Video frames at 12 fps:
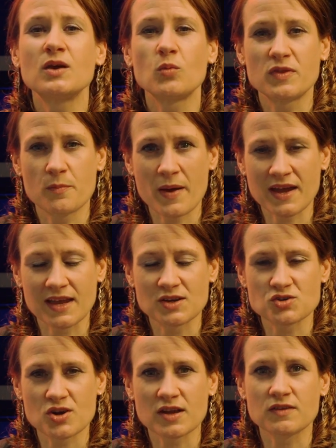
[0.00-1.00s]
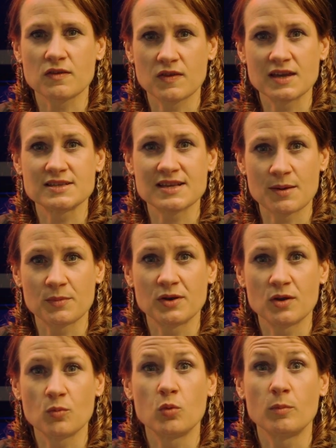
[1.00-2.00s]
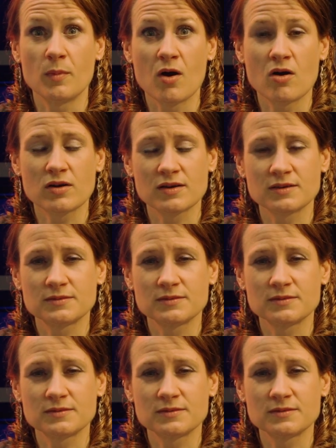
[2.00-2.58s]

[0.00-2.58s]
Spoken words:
with the backing track that the examiner will mark.